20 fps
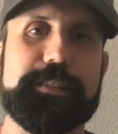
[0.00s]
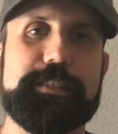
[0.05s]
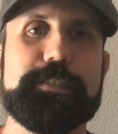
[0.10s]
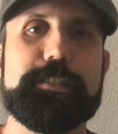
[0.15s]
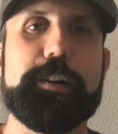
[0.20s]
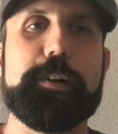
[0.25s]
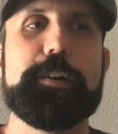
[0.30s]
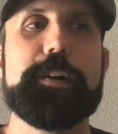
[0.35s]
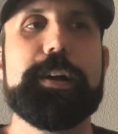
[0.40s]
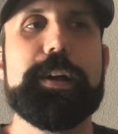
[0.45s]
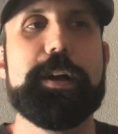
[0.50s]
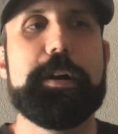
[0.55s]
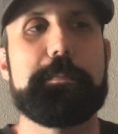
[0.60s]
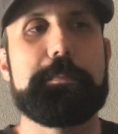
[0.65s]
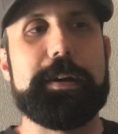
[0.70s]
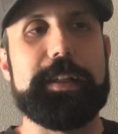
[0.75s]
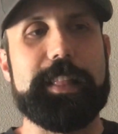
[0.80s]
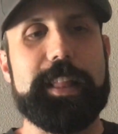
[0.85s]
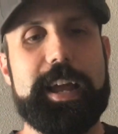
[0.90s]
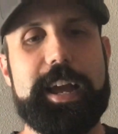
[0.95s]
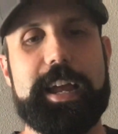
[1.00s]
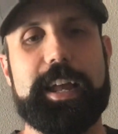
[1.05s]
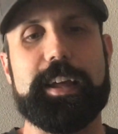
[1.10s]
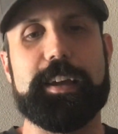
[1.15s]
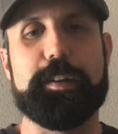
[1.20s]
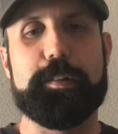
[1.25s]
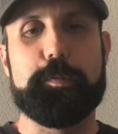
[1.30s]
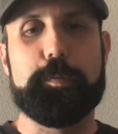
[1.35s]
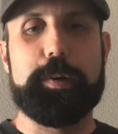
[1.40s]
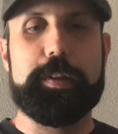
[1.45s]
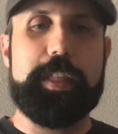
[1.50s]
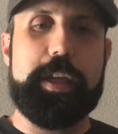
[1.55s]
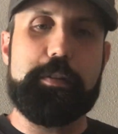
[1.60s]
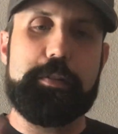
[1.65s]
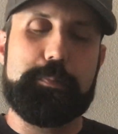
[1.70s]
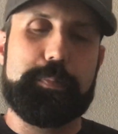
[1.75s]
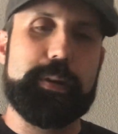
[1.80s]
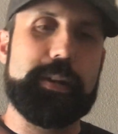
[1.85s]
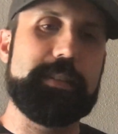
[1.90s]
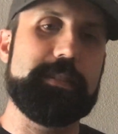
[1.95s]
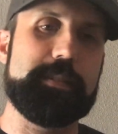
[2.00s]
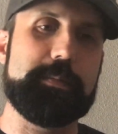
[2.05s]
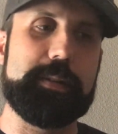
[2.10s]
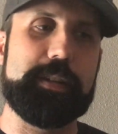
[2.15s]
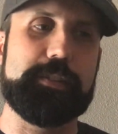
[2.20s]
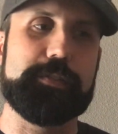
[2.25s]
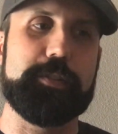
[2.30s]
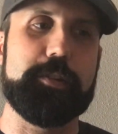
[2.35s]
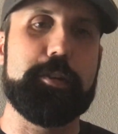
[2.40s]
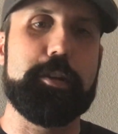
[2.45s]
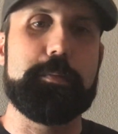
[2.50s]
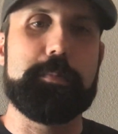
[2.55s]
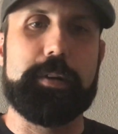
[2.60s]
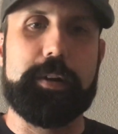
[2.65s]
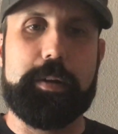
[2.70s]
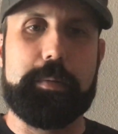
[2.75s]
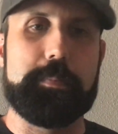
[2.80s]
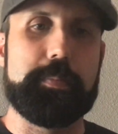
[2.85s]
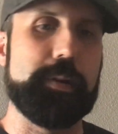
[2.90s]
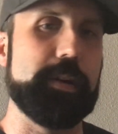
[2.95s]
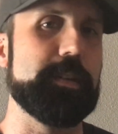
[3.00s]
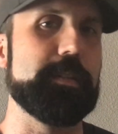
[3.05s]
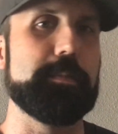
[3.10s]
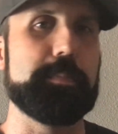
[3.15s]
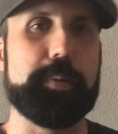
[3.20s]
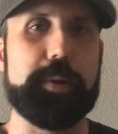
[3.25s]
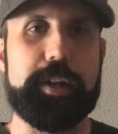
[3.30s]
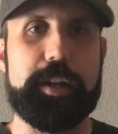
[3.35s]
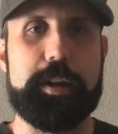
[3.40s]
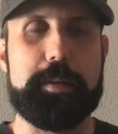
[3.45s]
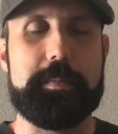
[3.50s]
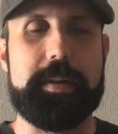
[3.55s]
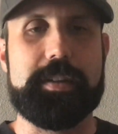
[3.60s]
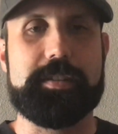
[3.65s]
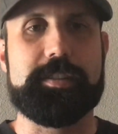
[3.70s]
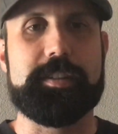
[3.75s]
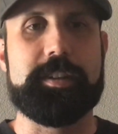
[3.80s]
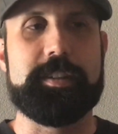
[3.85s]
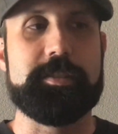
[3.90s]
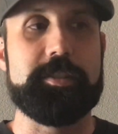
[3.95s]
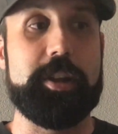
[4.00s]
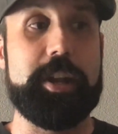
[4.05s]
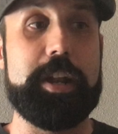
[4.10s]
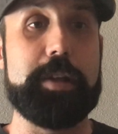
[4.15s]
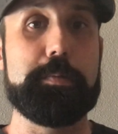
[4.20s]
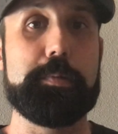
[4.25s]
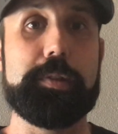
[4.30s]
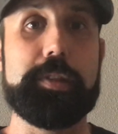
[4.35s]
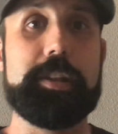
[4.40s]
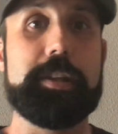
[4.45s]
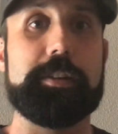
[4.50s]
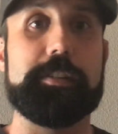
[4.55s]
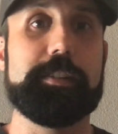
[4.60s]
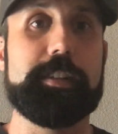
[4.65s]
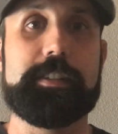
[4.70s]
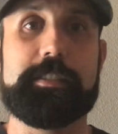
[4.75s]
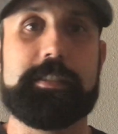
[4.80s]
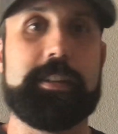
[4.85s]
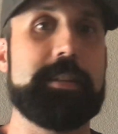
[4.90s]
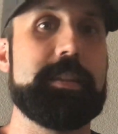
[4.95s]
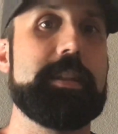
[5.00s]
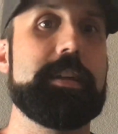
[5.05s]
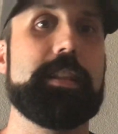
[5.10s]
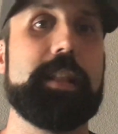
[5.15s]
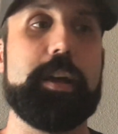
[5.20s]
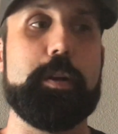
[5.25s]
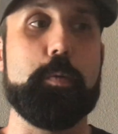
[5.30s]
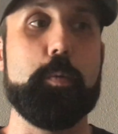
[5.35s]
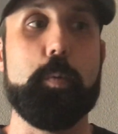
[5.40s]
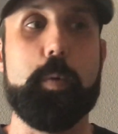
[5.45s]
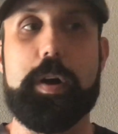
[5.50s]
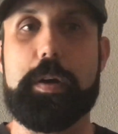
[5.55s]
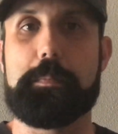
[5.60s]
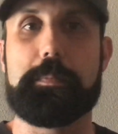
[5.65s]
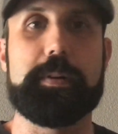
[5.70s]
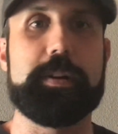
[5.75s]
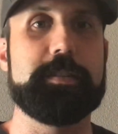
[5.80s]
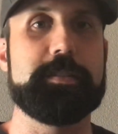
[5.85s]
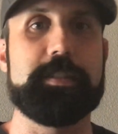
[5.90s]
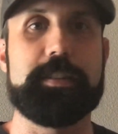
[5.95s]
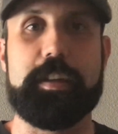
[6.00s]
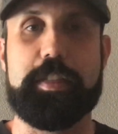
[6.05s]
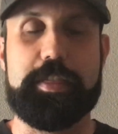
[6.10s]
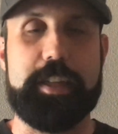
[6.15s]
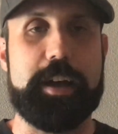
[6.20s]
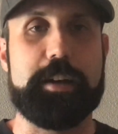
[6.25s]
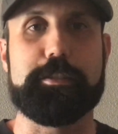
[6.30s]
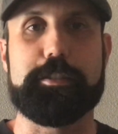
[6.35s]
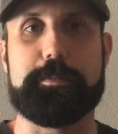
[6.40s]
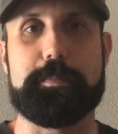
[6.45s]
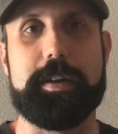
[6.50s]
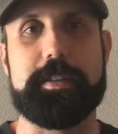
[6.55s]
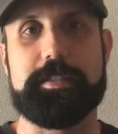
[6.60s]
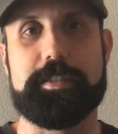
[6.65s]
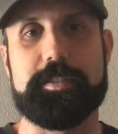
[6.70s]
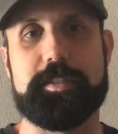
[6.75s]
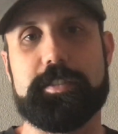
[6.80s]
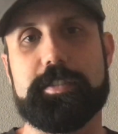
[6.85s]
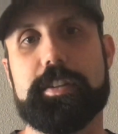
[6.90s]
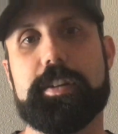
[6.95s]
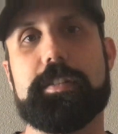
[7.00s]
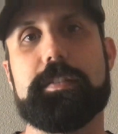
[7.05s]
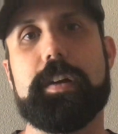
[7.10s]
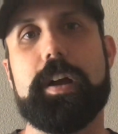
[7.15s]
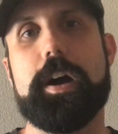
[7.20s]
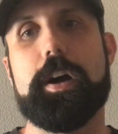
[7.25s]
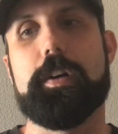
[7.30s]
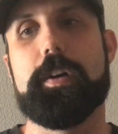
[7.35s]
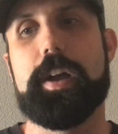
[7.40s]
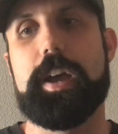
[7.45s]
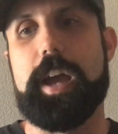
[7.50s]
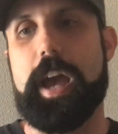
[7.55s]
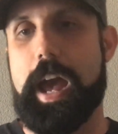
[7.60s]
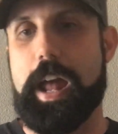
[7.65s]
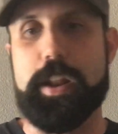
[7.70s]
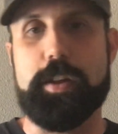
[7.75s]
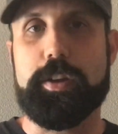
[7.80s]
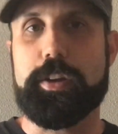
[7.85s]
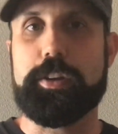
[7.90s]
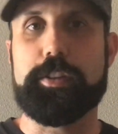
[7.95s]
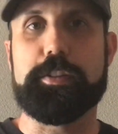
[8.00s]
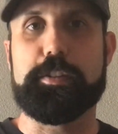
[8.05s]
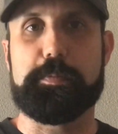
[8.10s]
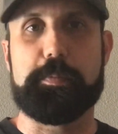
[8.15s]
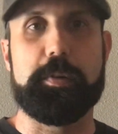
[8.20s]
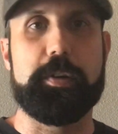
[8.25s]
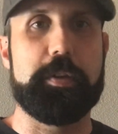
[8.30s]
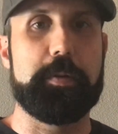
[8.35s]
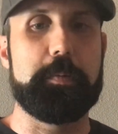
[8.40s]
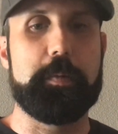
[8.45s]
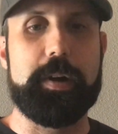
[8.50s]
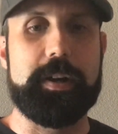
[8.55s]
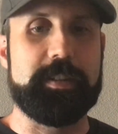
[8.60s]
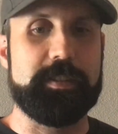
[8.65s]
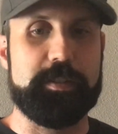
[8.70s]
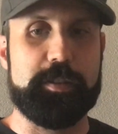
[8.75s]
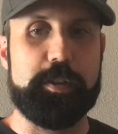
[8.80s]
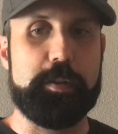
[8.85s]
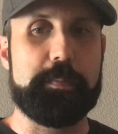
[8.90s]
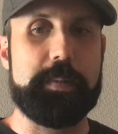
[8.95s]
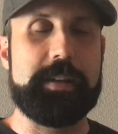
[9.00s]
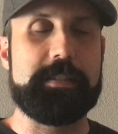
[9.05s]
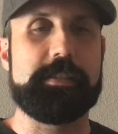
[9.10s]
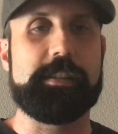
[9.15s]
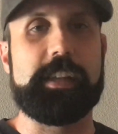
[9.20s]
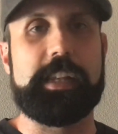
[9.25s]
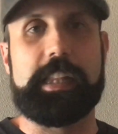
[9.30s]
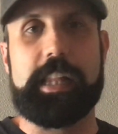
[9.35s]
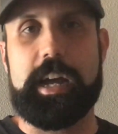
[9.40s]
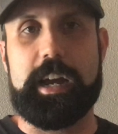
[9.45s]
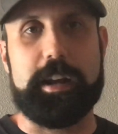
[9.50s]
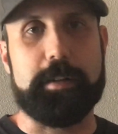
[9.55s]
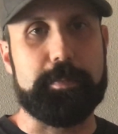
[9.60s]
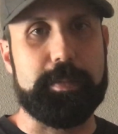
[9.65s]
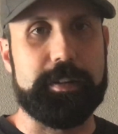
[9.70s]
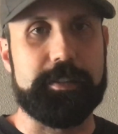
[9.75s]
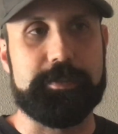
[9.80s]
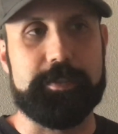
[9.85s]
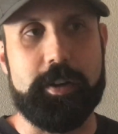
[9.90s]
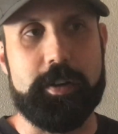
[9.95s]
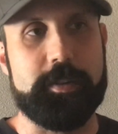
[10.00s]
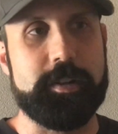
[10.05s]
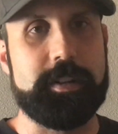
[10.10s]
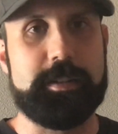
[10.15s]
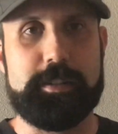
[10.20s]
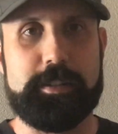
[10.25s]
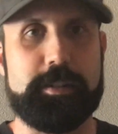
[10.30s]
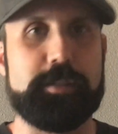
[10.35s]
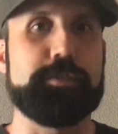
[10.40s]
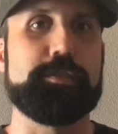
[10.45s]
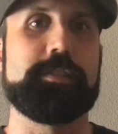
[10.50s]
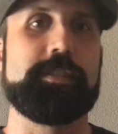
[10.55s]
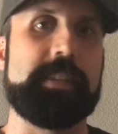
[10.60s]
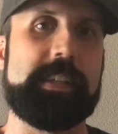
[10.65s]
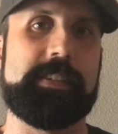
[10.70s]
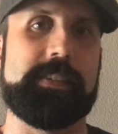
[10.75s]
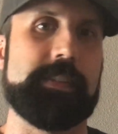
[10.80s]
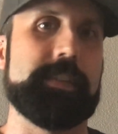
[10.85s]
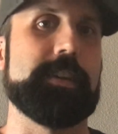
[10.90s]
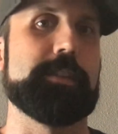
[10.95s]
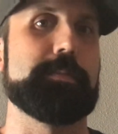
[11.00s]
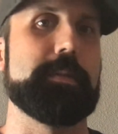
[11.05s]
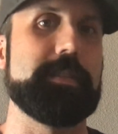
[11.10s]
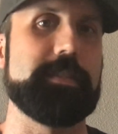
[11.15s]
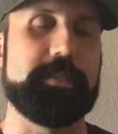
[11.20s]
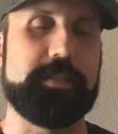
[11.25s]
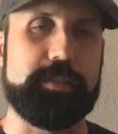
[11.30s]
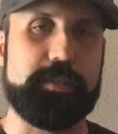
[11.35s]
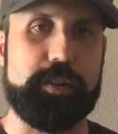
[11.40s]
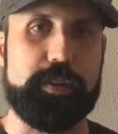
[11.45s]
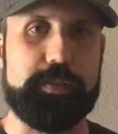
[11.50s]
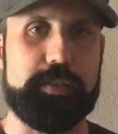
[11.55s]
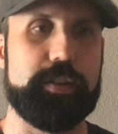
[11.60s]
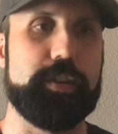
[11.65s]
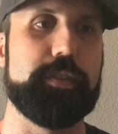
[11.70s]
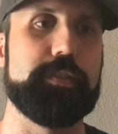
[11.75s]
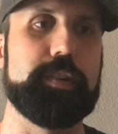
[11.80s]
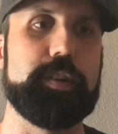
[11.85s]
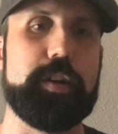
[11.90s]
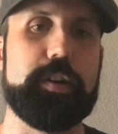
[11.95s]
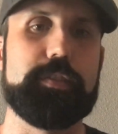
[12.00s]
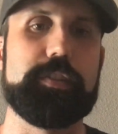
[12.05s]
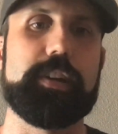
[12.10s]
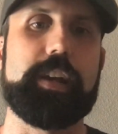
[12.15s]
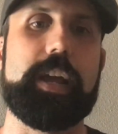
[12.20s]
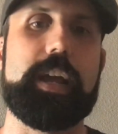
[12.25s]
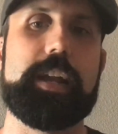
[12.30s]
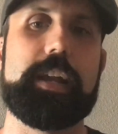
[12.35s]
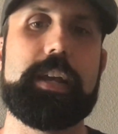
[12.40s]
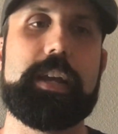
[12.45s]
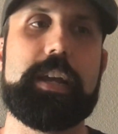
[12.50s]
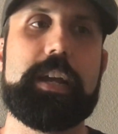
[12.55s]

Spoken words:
So, but like what they would put in somebody's phone number and put in a message, and it would literally send that like one person 1,000 messages in a row. And you could do this more than once. So you basically lock up their phone because they're just receiving text messages over and over and over again.